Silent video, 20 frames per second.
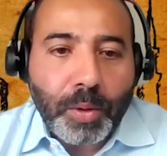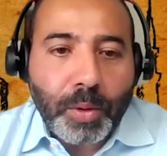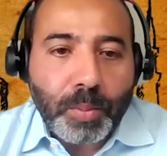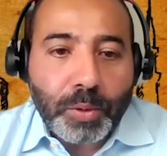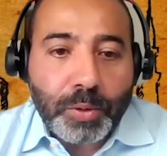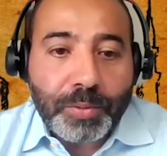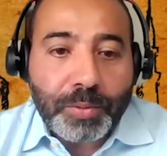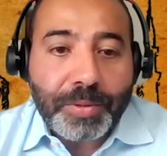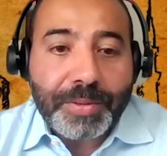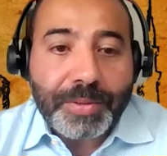
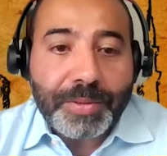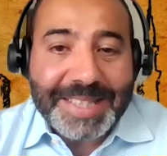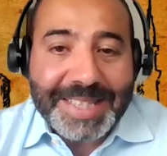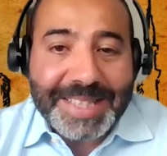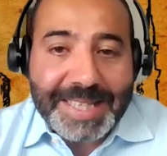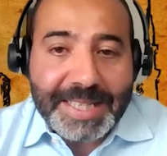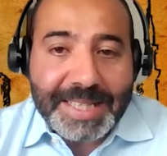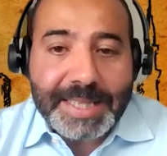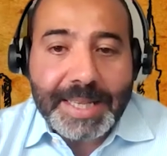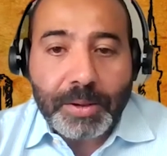almost
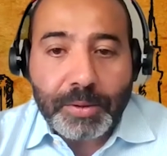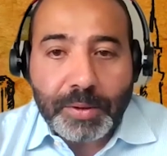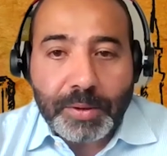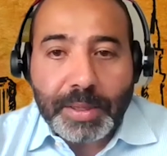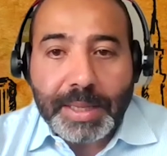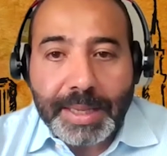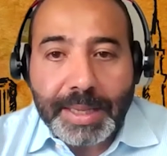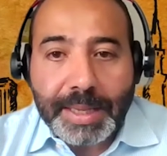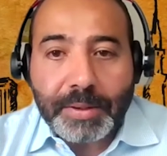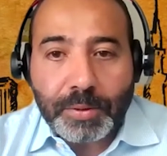
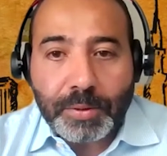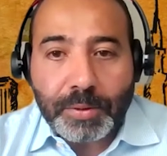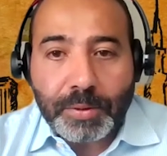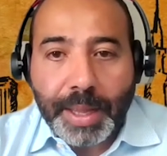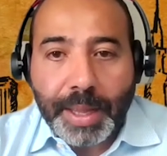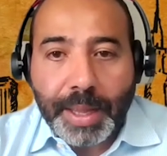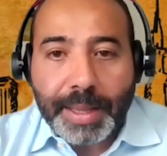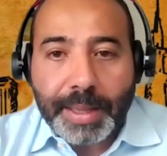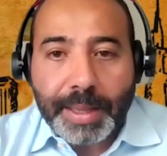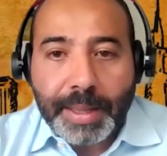15,000 keys
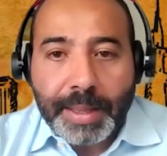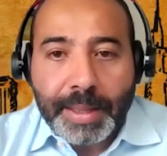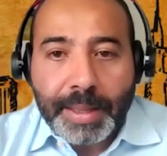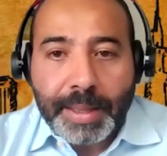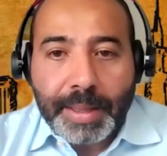today